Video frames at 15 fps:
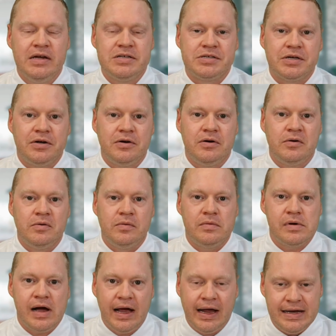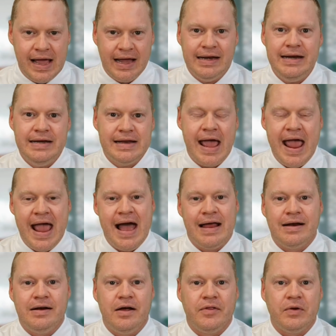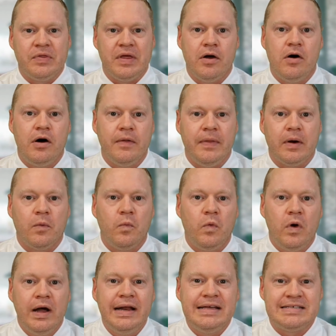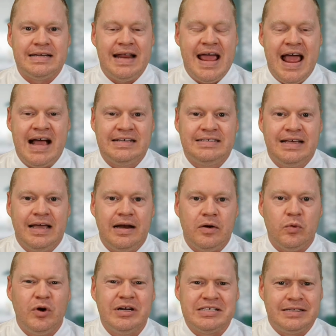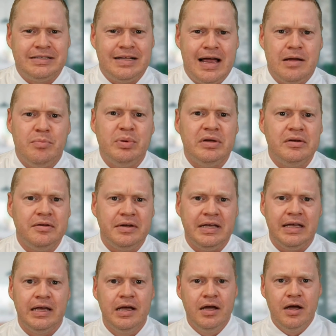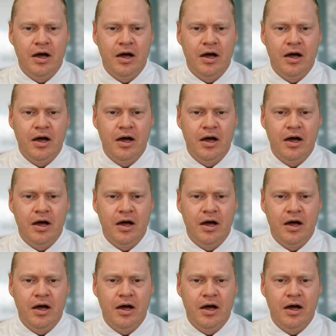So I, I need to add another thing on there. What is an asset and what is a liability?